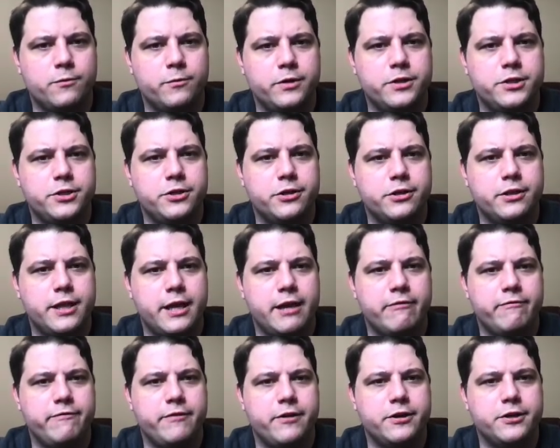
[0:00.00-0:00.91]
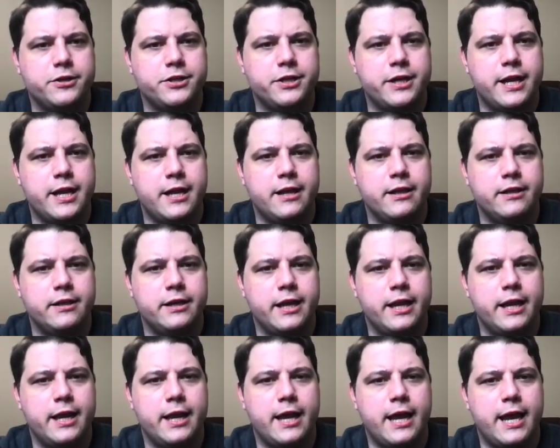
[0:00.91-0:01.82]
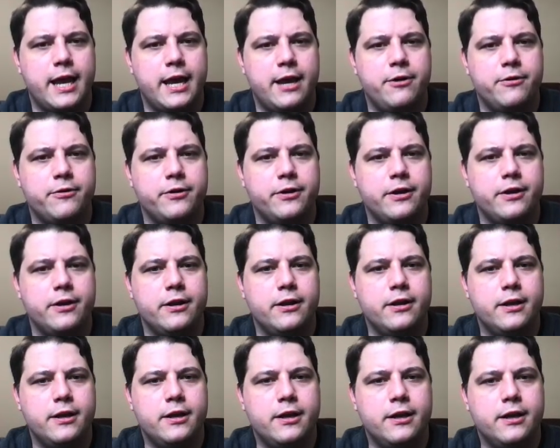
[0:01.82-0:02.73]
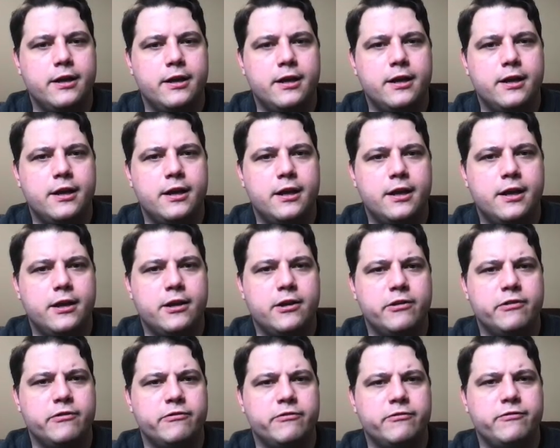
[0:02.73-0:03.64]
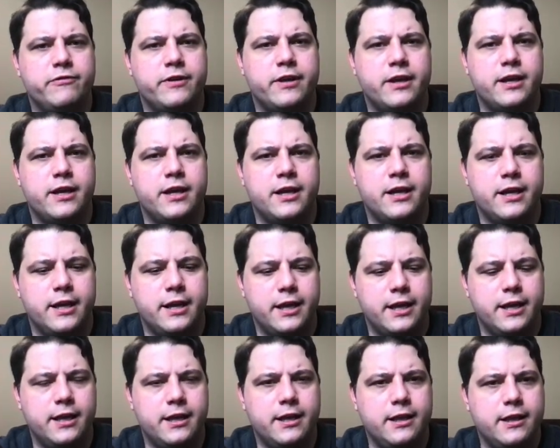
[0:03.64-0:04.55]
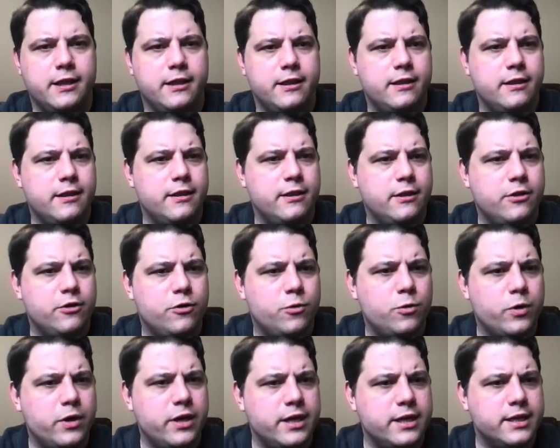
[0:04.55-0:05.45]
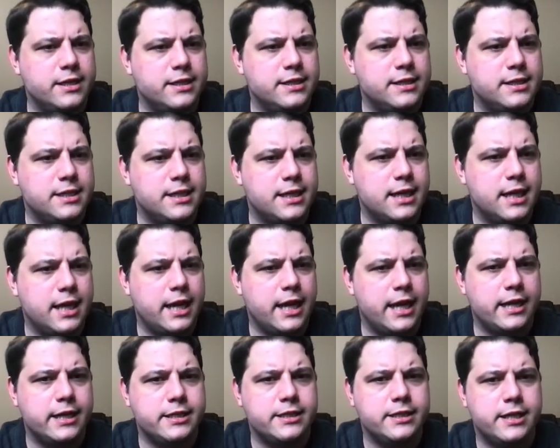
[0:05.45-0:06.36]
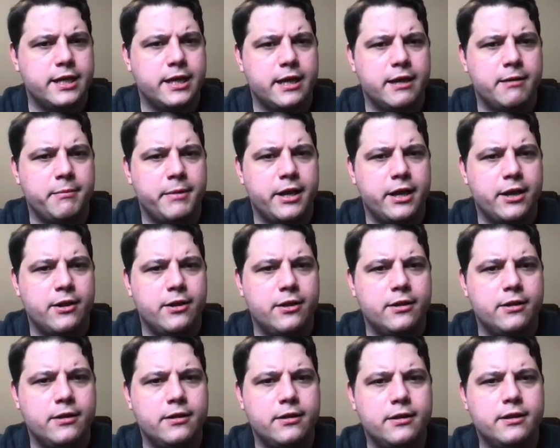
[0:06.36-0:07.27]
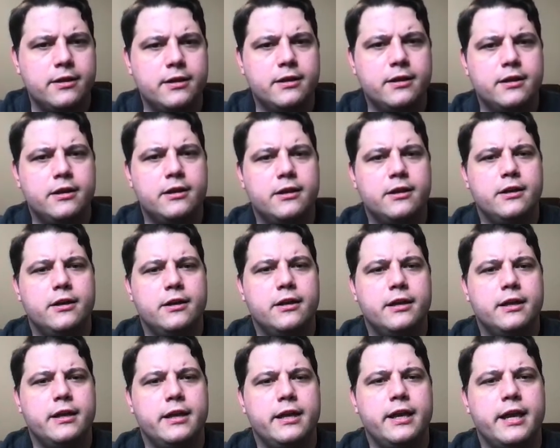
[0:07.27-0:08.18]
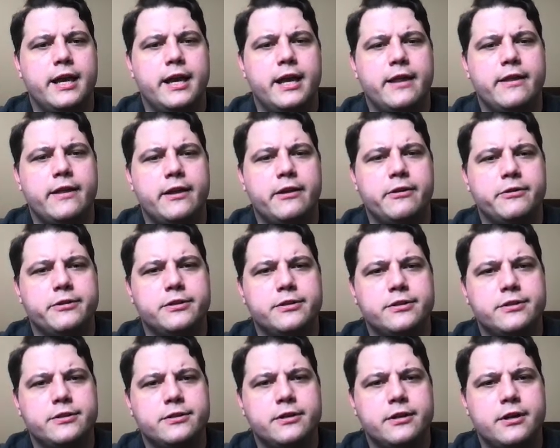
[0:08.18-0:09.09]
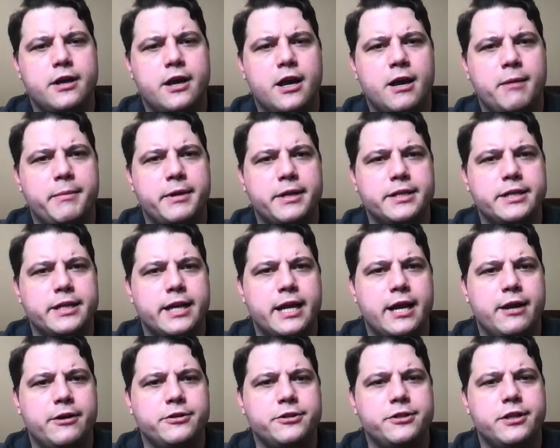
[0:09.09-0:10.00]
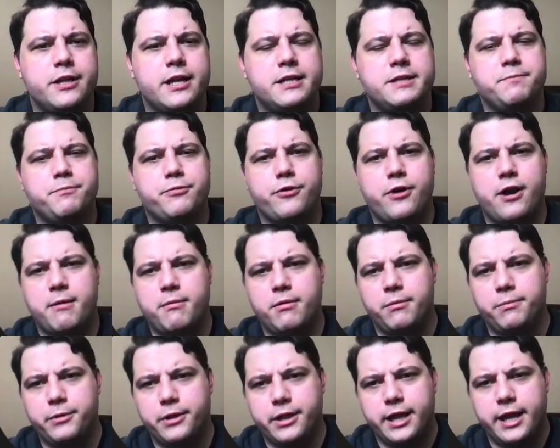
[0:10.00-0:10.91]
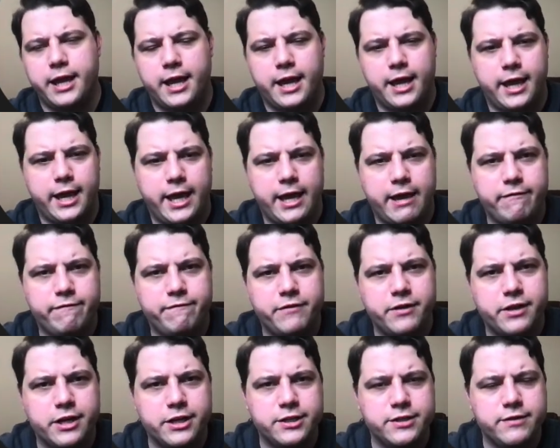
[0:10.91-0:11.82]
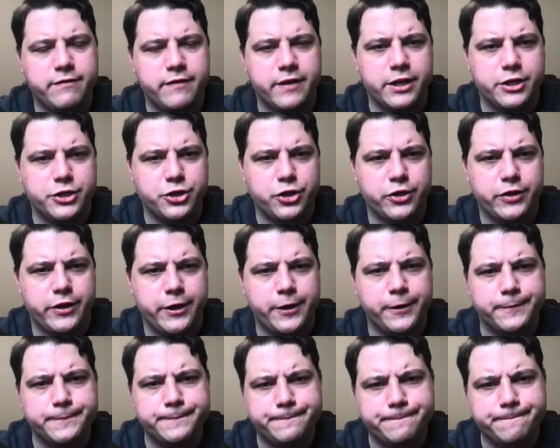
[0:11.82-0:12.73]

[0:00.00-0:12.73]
took that functionality out of quiz HTML. Yeah, that was commented out. So that's probably a half-finished feature there.